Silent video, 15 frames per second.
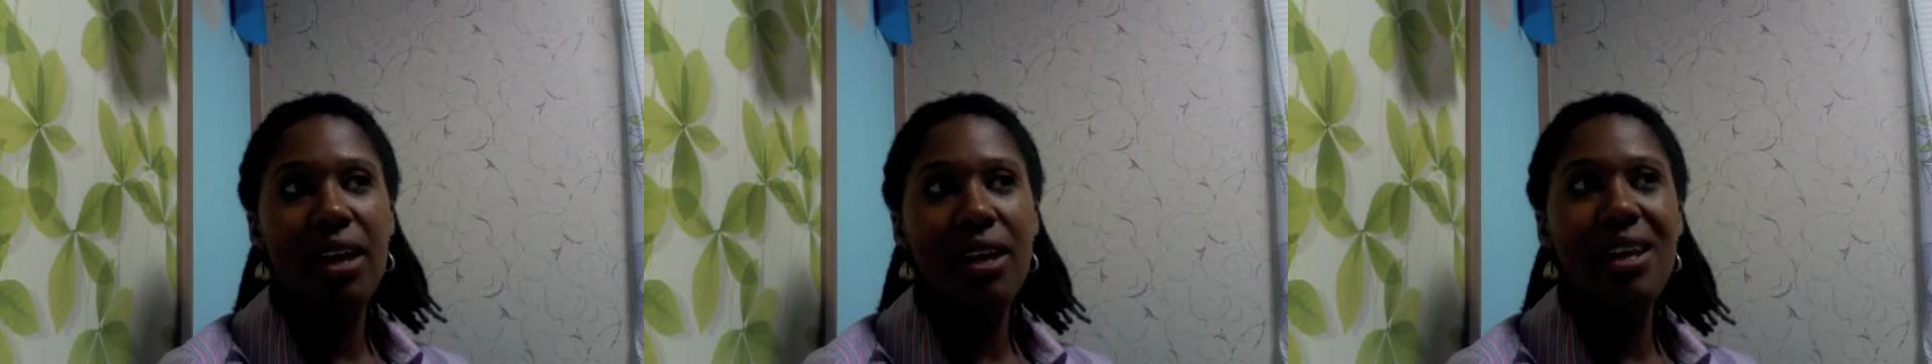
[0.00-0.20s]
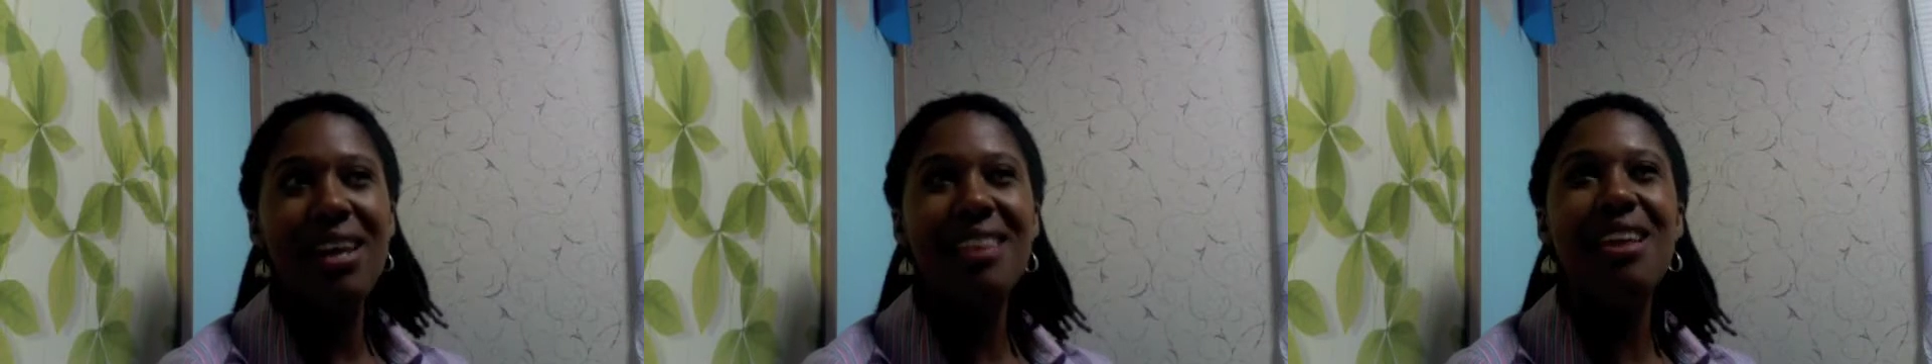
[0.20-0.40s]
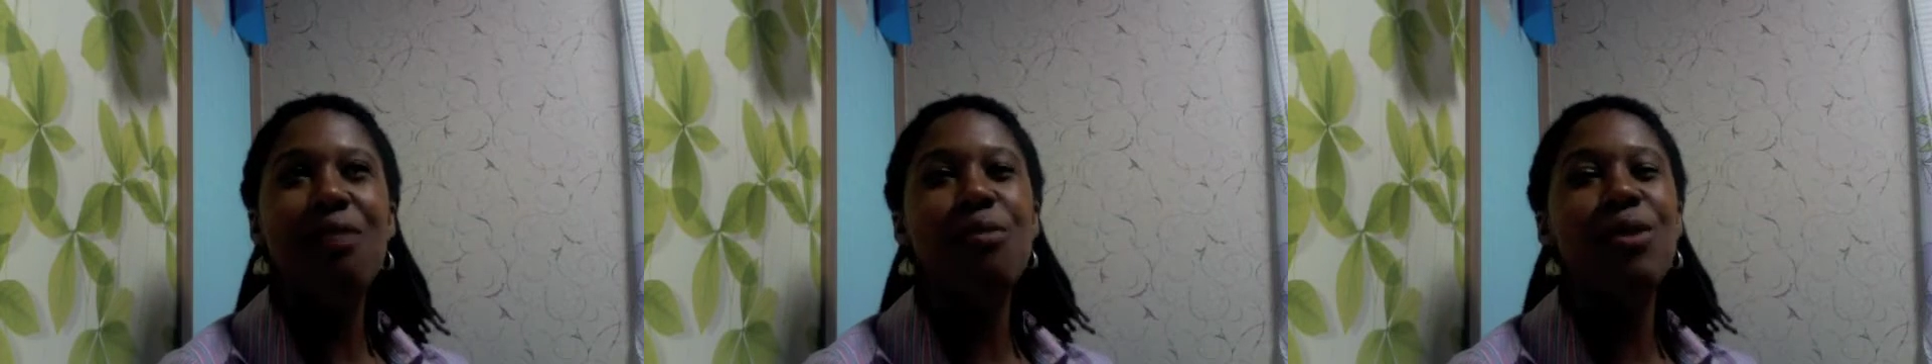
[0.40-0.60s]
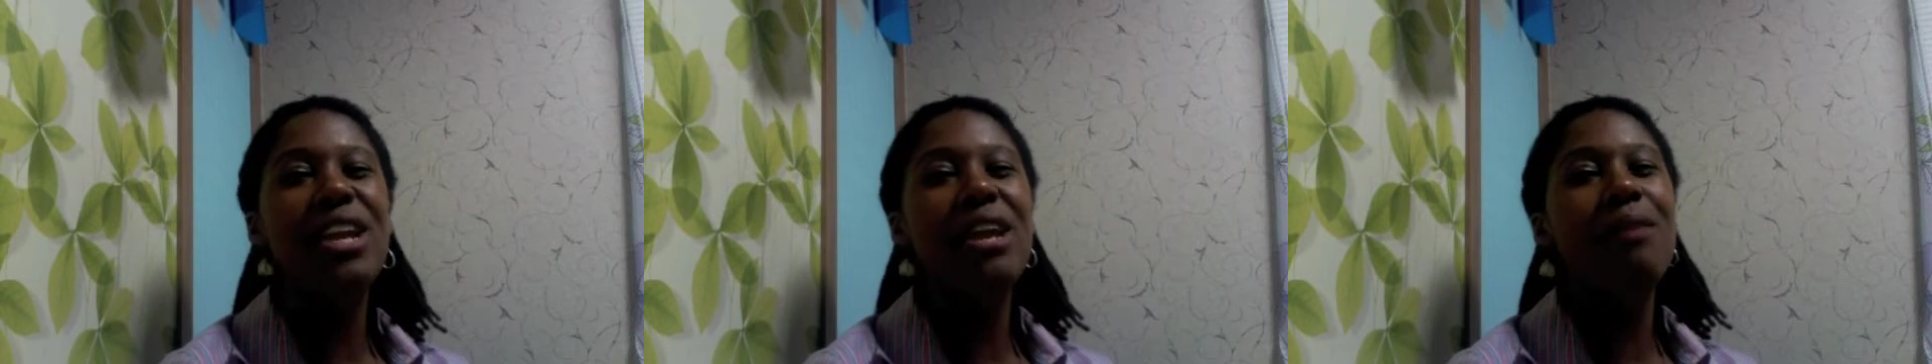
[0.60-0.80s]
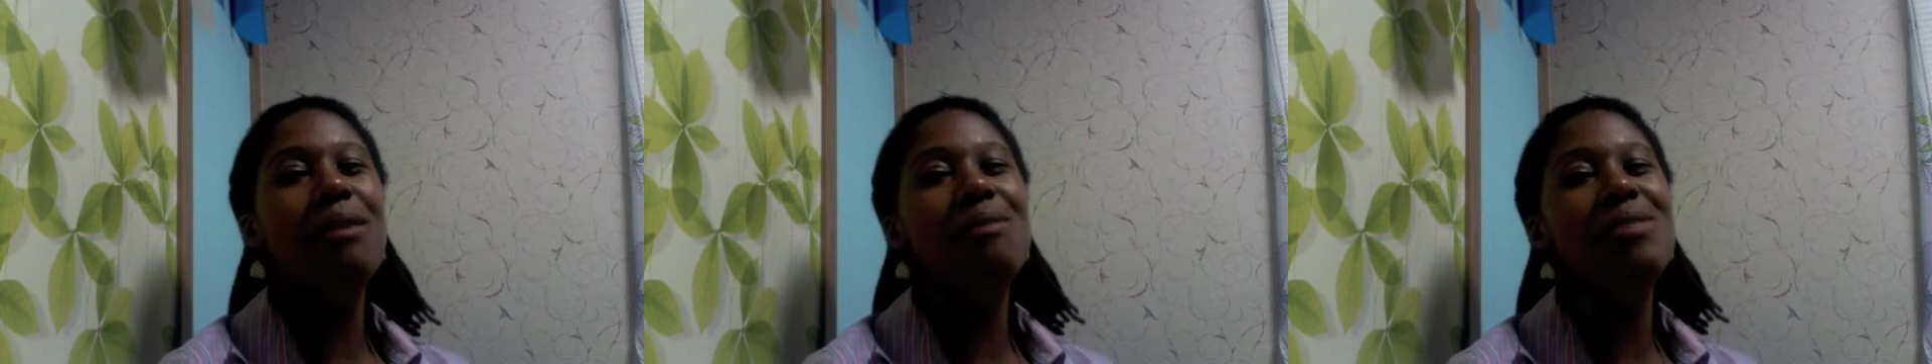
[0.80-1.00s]
Yet they
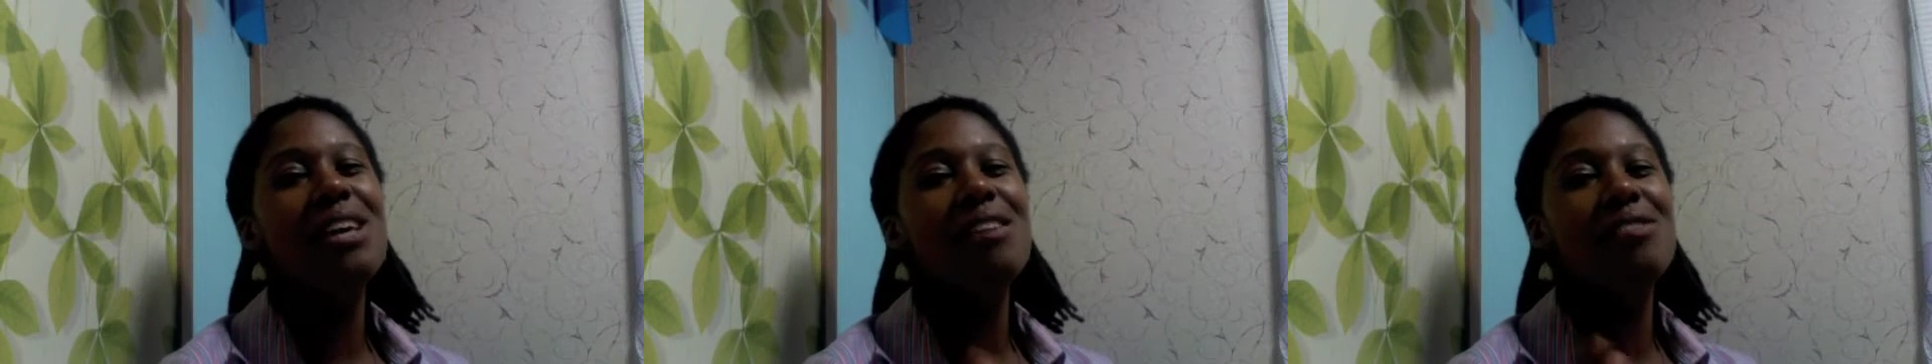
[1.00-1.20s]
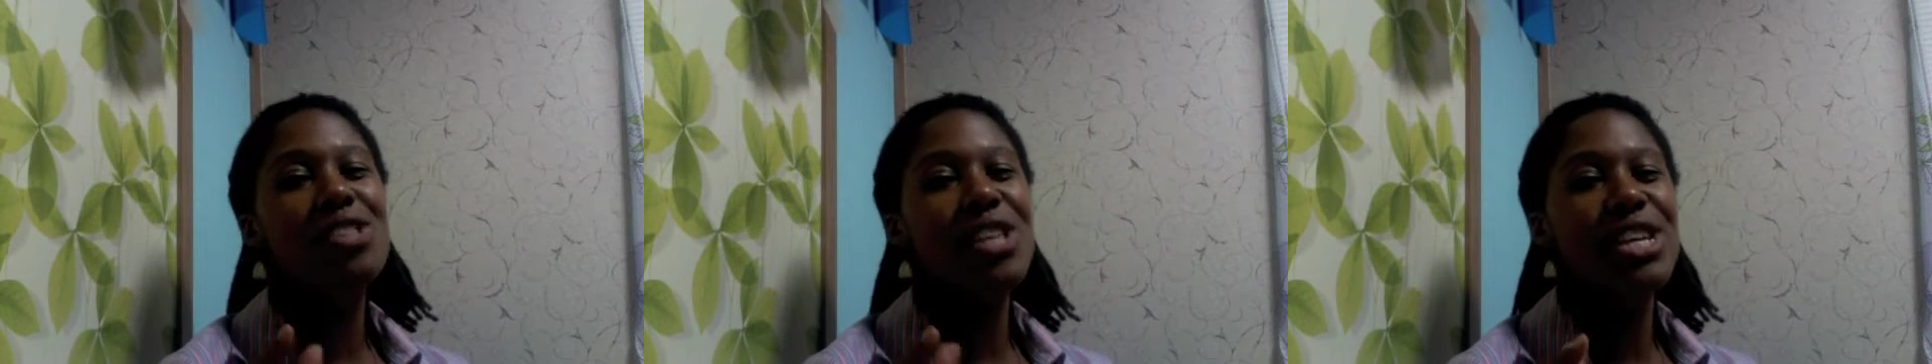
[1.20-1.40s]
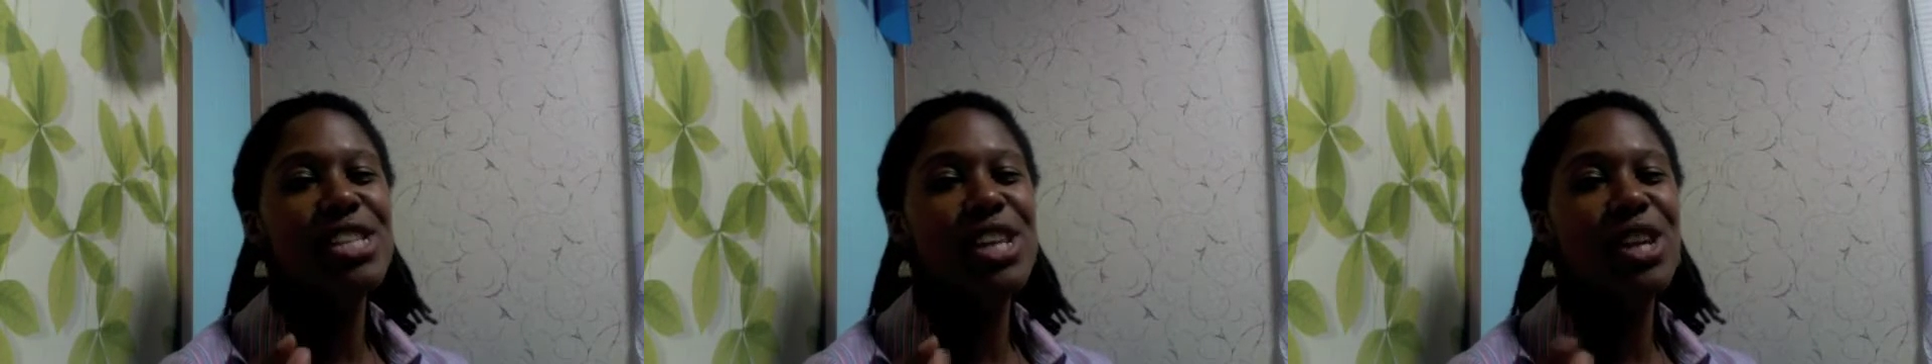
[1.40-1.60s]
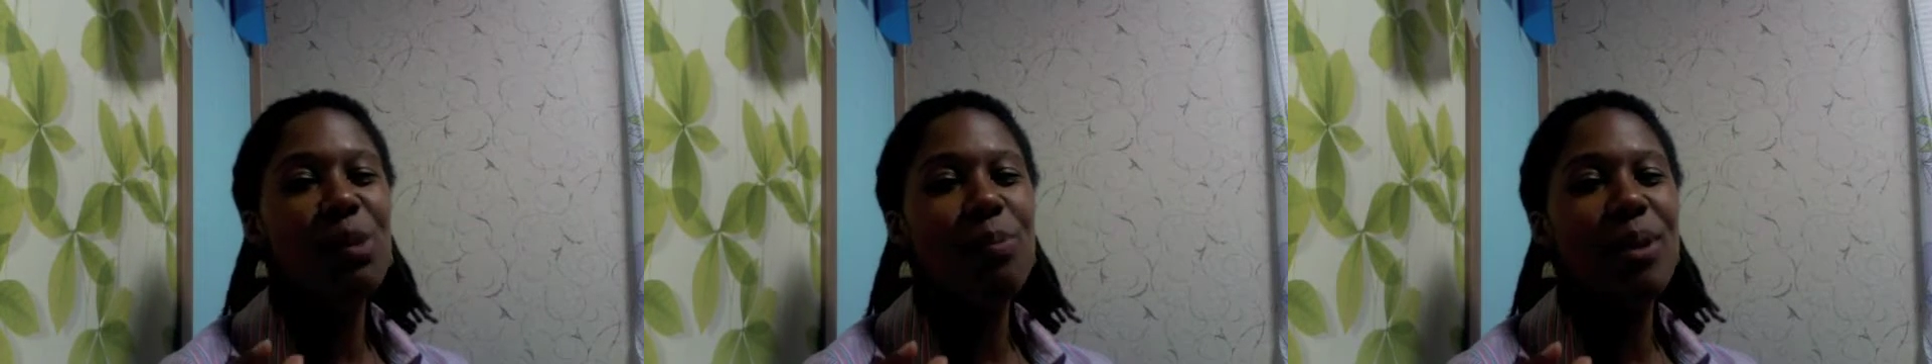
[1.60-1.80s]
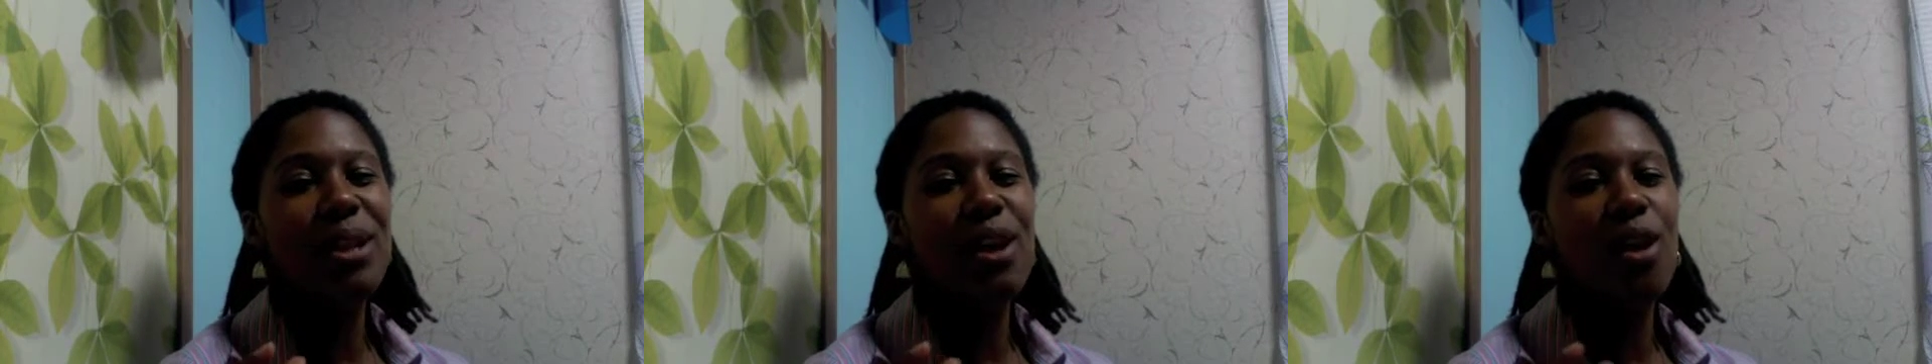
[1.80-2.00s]
redeemed themselves just a little
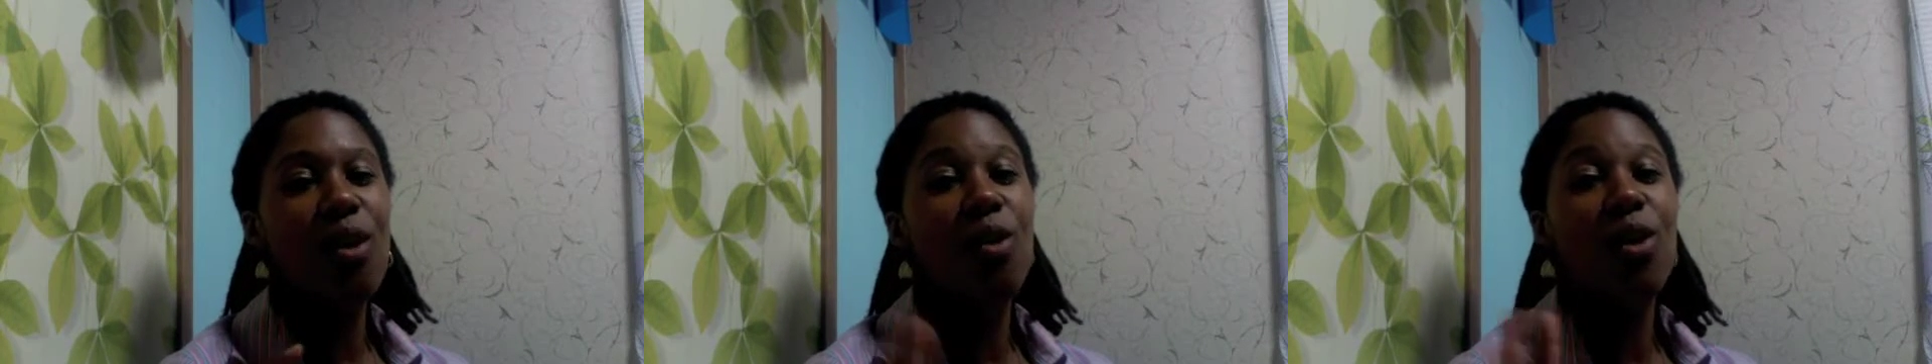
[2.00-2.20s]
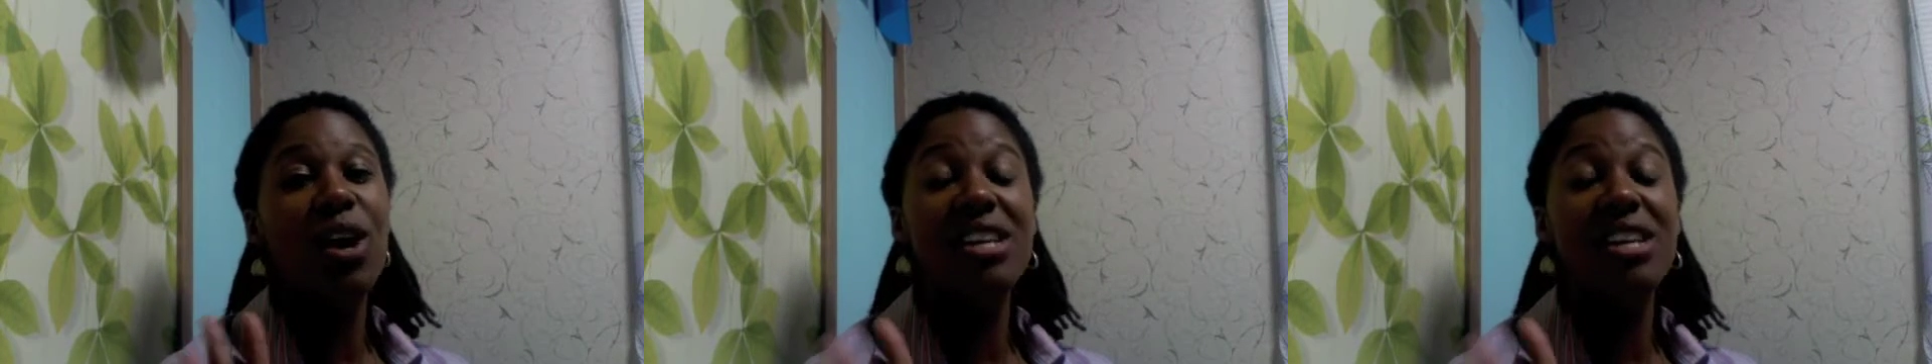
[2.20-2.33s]
bit, though,